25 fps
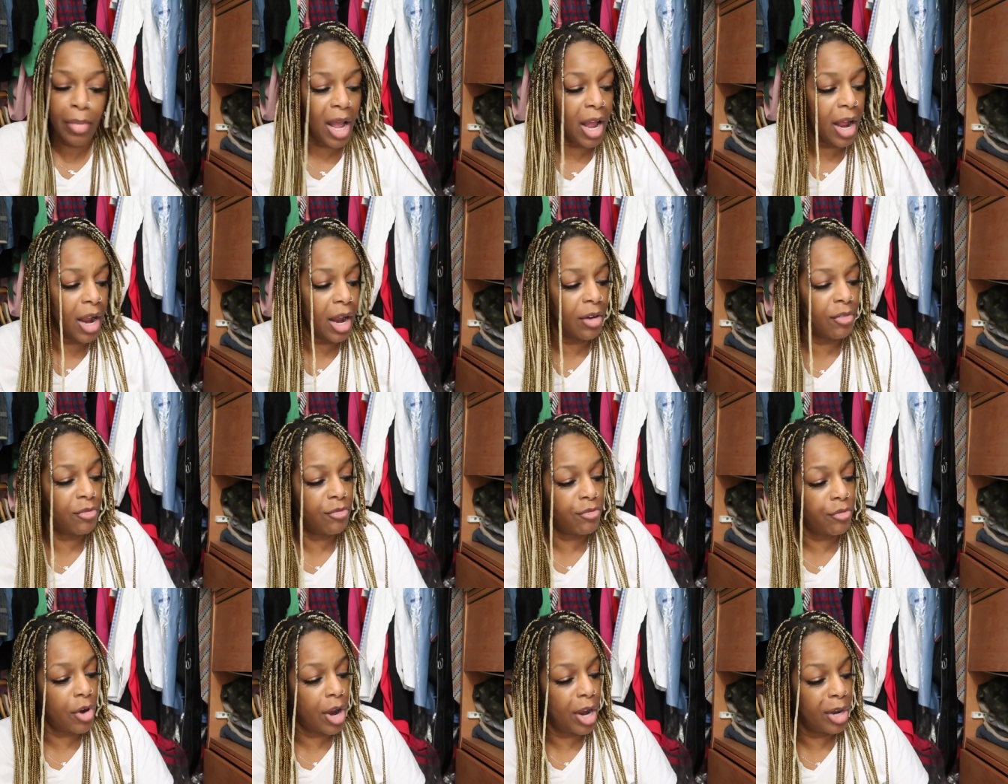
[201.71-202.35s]
my
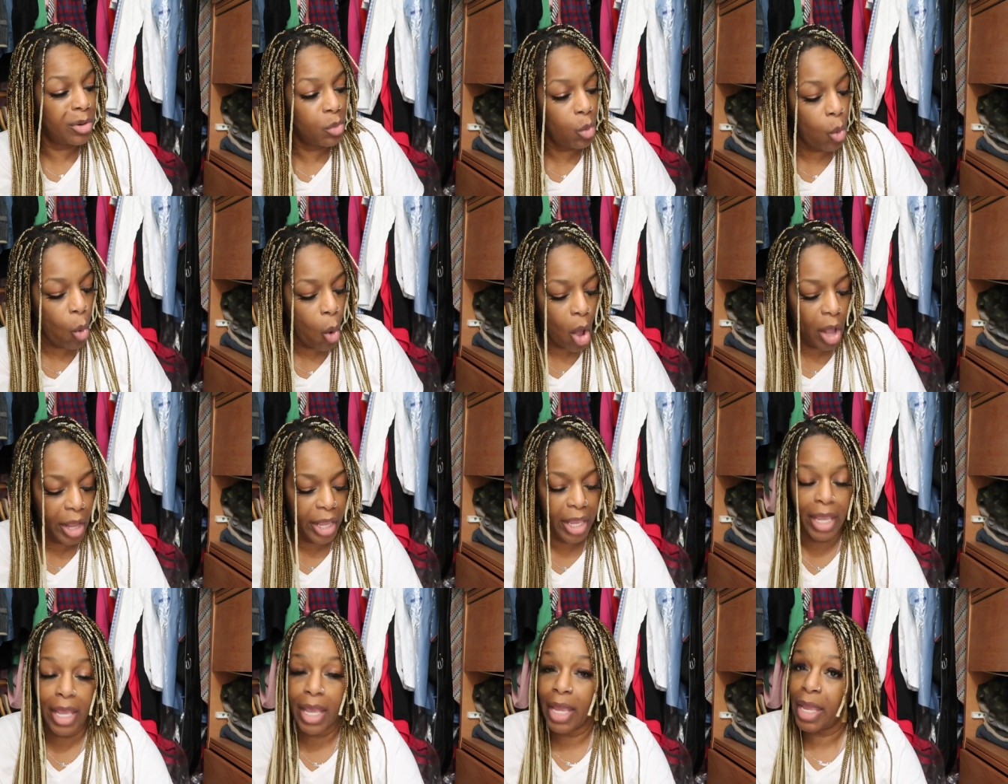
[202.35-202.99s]
run
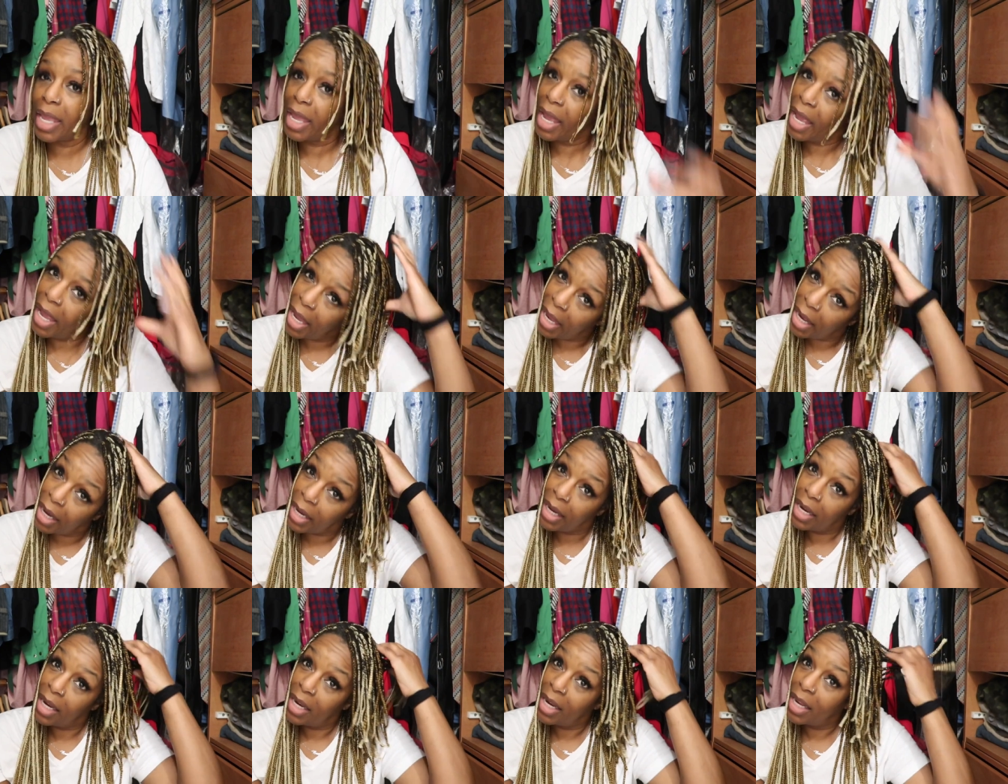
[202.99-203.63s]
walking
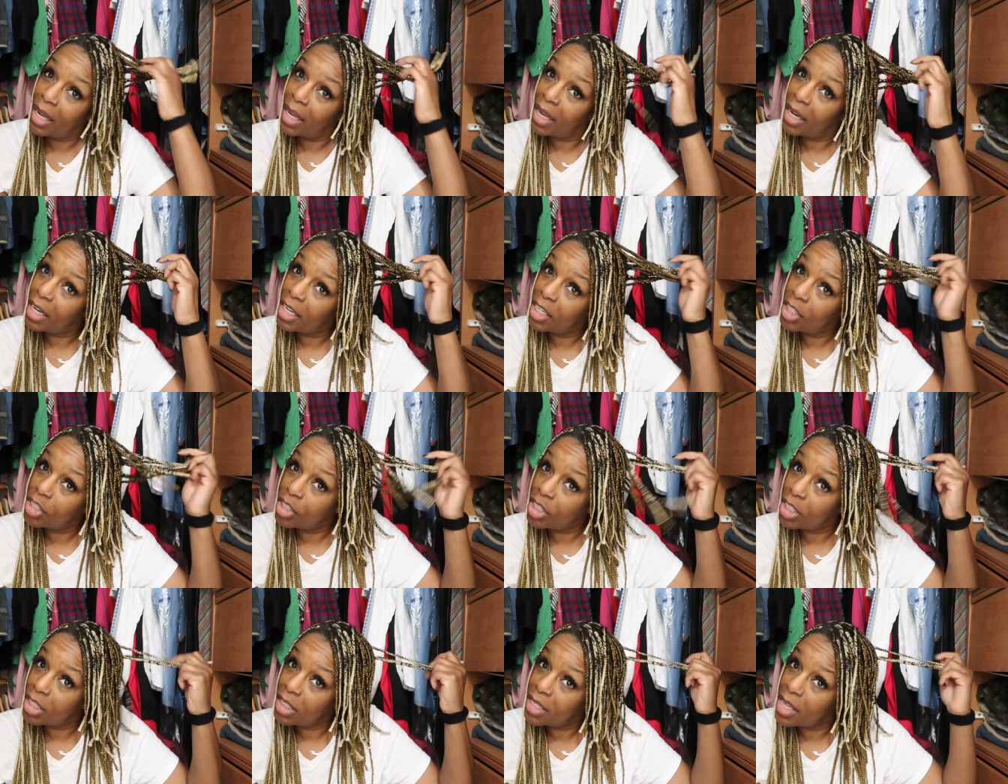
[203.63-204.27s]
again. And
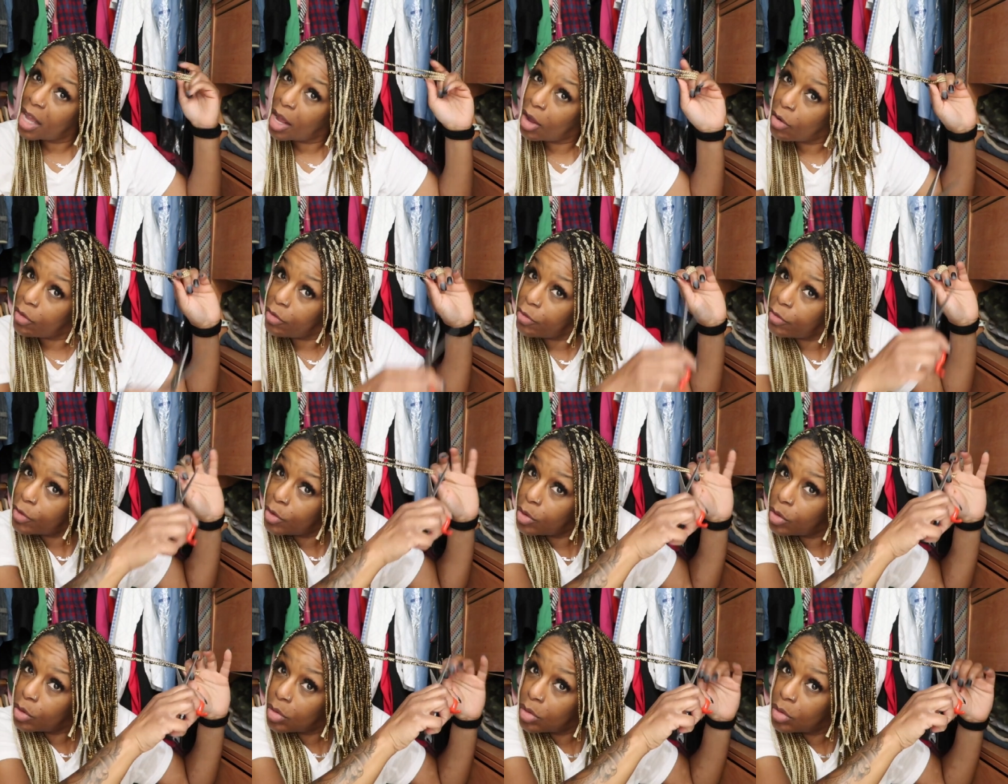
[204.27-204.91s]
it's just
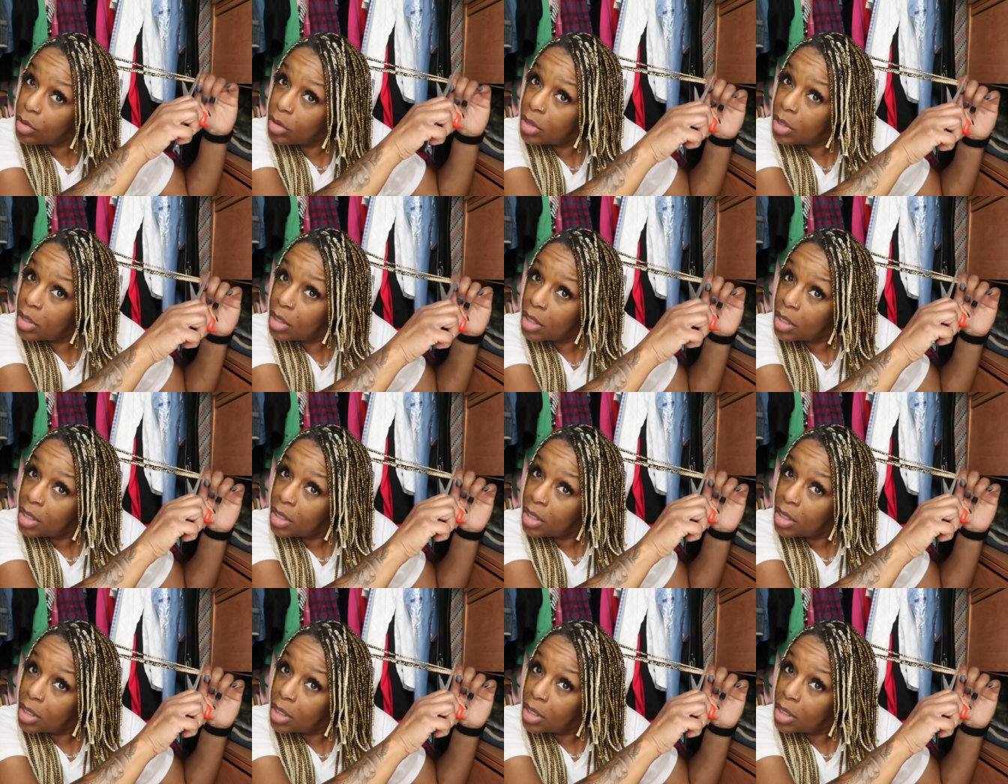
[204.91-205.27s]
helpful.